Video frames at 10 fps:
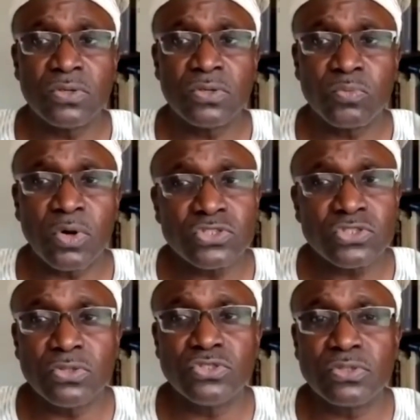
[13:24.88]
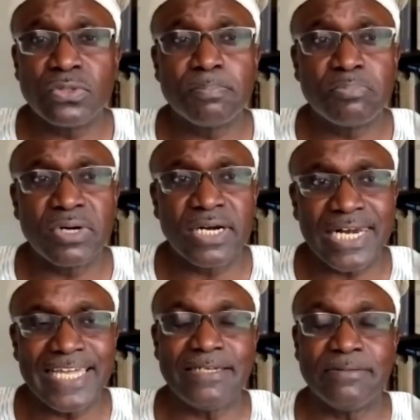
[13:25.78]
what Ojukwu
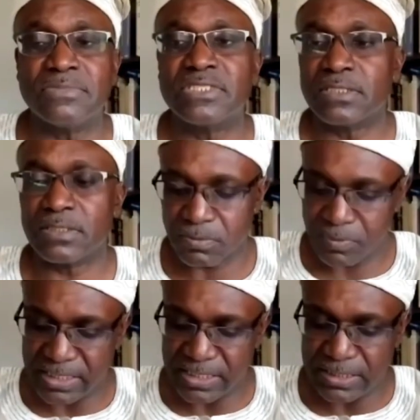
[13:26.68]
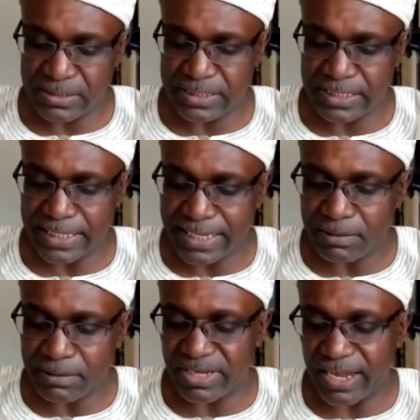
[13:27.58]
proclaimed when he
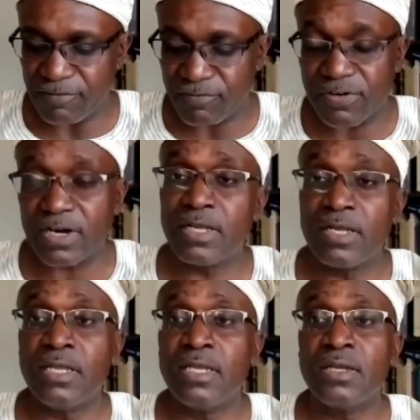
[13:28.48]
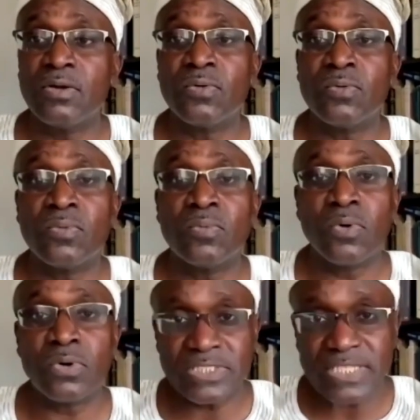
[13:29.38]
declared Biafra
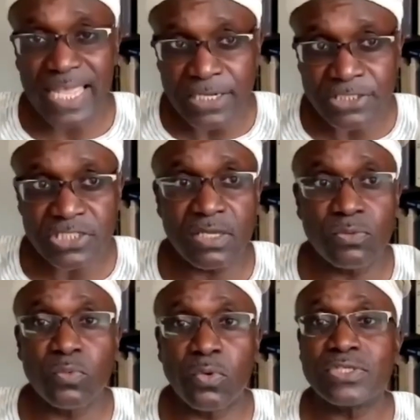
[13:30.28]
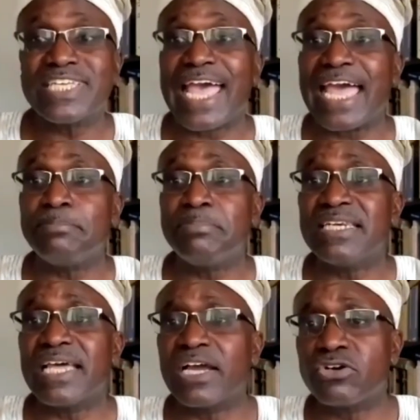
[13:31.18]
was actually what had
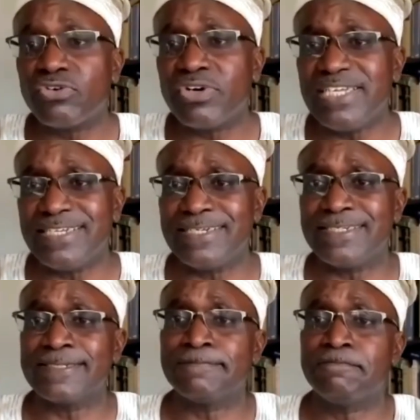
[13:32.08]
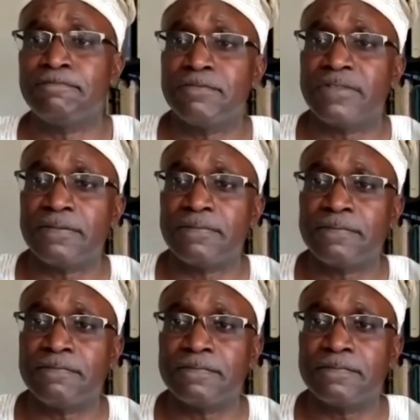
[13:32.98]
been agreed,
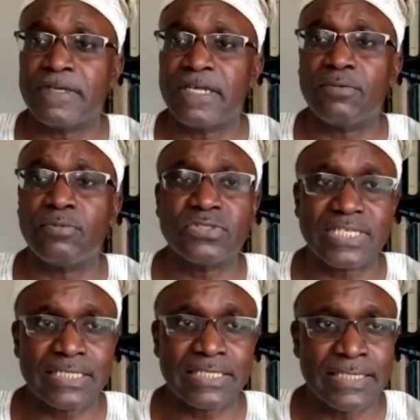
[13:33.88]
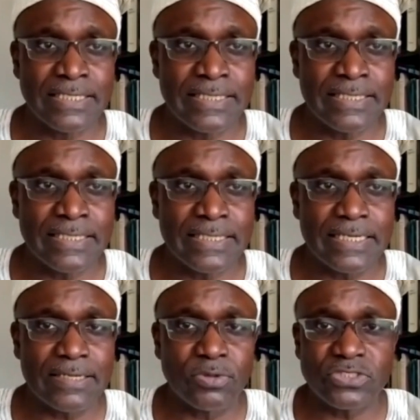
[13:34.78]
that it wasn't
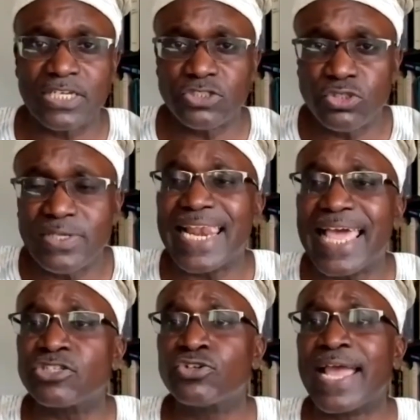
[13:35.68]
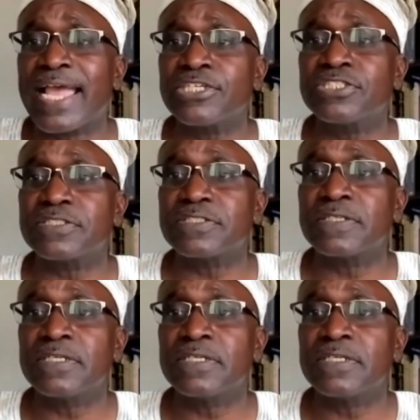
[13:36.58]
a unilateral action.